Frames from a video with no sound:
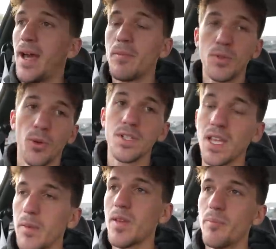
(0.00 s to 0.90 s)
at Midori
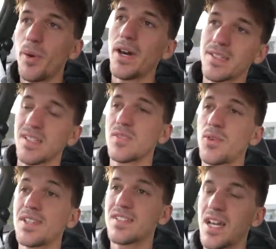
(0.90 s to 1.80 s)
Seibi, but since
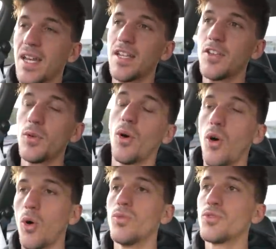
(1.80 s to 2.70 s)
we decided to do a
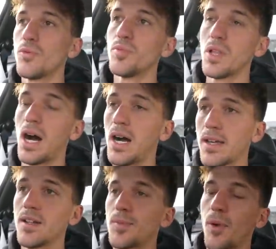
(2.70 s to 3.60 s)
whole new
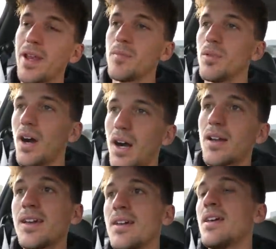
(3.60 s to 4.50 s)
block, an upgraded block,
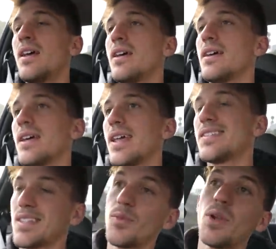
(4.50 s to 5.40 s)
he
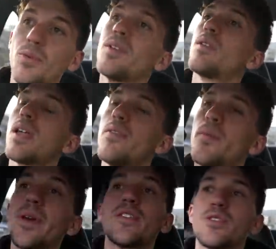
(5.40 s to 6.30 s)
says we don't need to leave
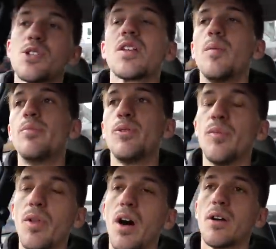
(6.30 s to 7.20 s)
it because they're just going to build
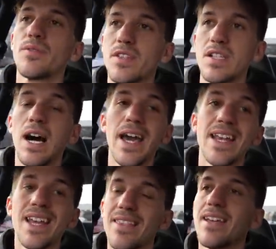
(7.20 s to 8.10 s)
the block on the
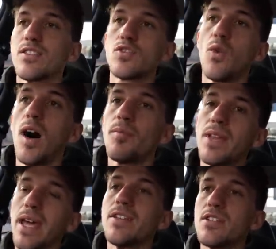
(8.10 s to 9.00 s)
side and then swap the
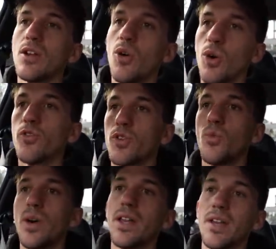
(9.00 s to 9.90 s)
engine over
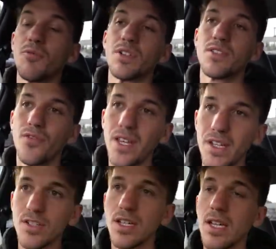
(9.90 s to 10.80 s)
whenever it's
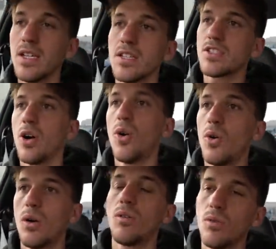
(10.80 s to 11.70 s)
finished. So,
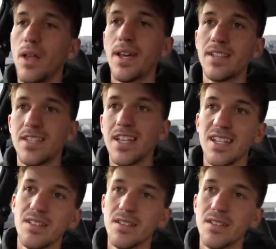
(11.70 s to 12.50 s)
like I said,